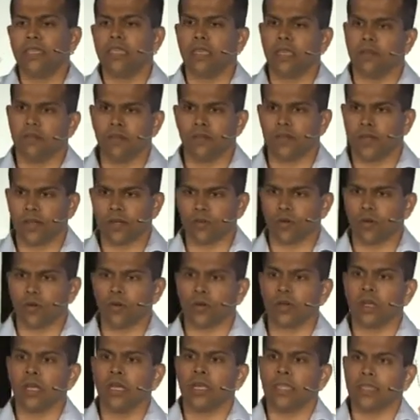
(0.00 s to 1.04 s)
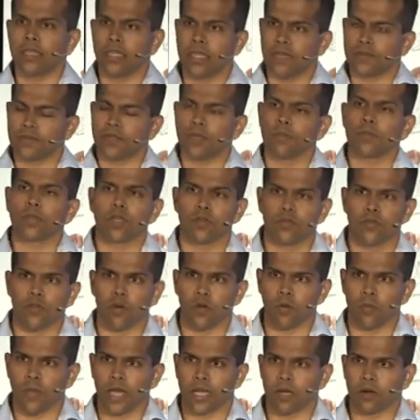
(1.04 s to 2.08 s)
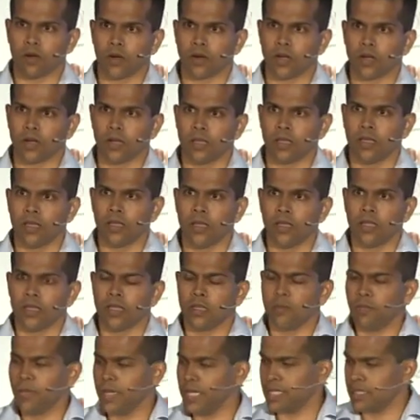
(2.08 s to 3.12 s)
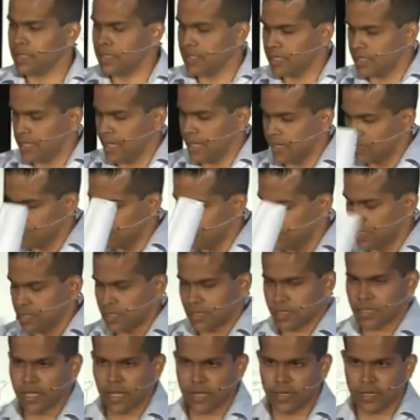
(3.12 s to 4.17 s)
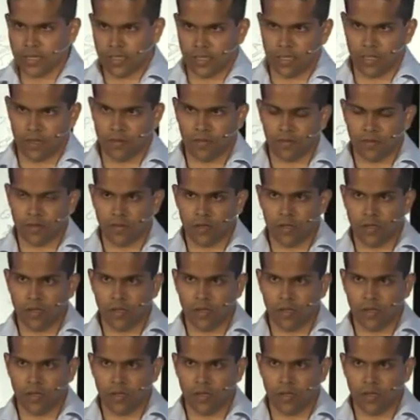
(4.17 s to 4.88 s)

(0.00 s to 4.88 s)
ever went wrong, they have something to fall back on. The business has to sustain itself.